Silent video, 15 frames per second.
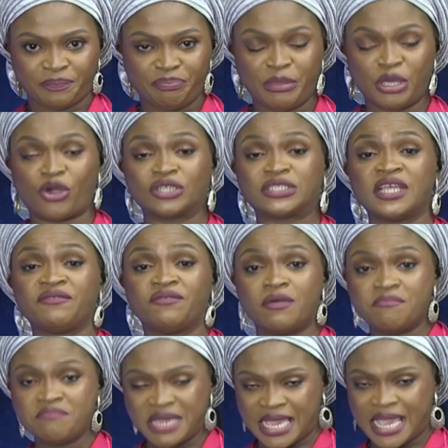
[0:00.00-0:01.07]
Because
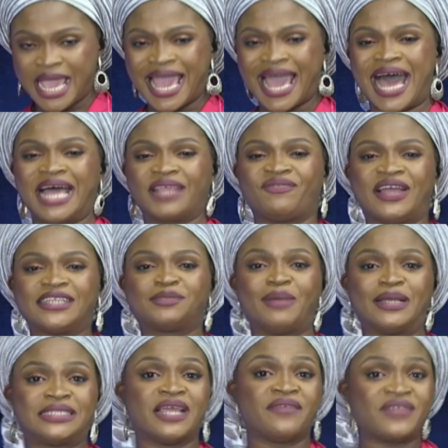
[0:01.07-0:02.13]
even me, I advised
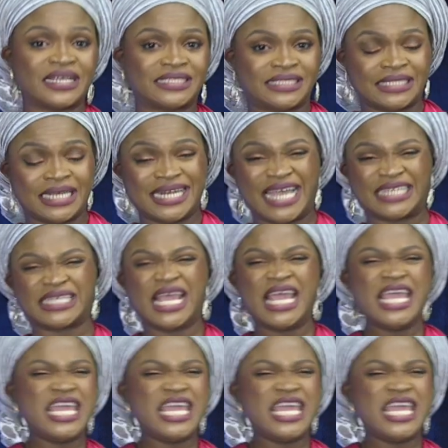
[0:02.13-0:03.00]
myself yesterday night,